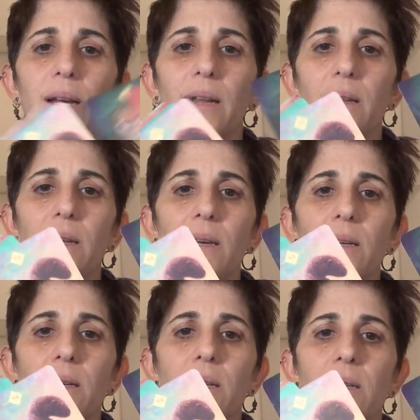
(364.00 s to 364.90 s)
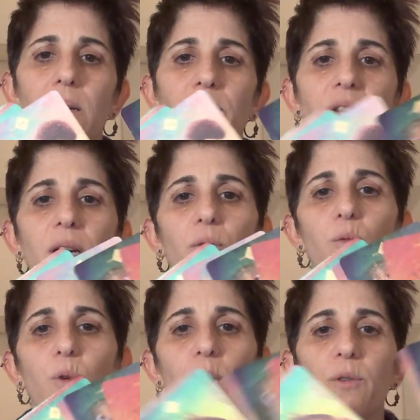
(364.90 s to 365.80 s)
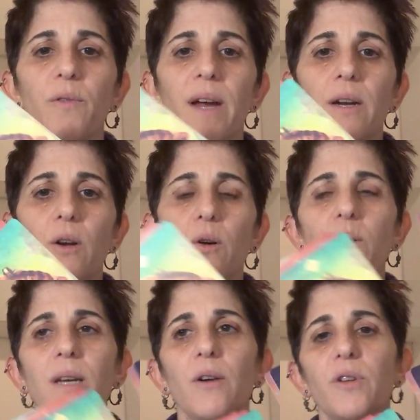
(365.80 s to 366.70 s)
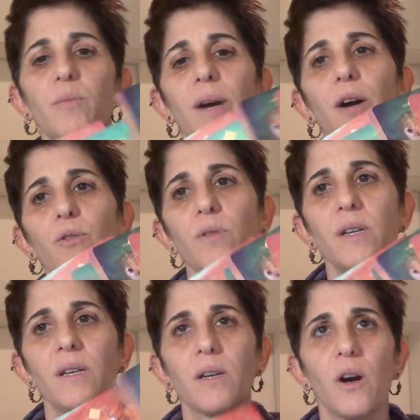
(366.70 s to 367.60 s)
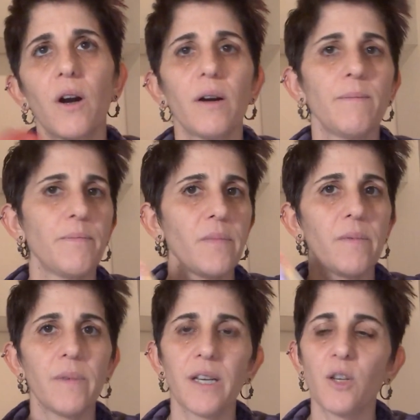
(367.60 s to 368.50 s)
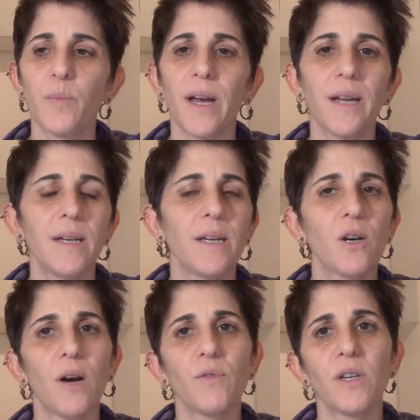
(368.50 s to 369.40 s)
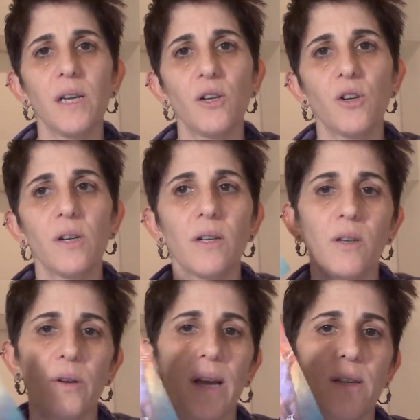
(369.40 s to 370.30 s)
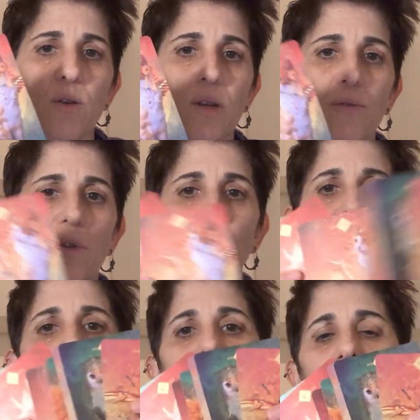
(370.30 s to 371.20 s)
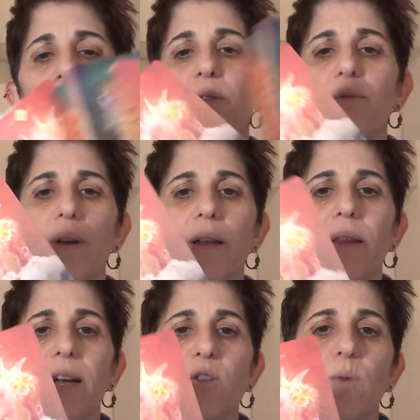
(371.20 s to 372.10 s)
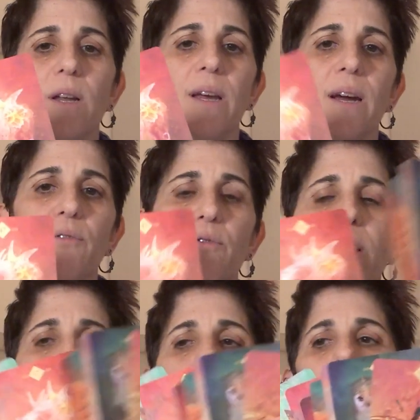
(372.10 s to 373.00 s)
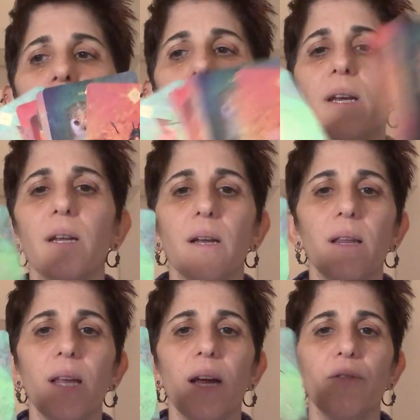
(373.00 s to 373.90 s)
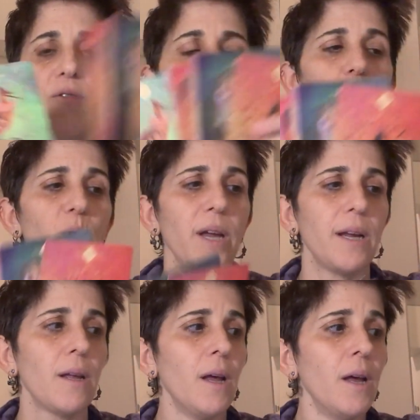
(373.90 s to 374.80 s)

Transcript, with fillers: that thinks of self worth, that knows healthy boundaries, are expanding conversations. Okay, so differentiated self, and that's why they have fun thinking and they have fun playing.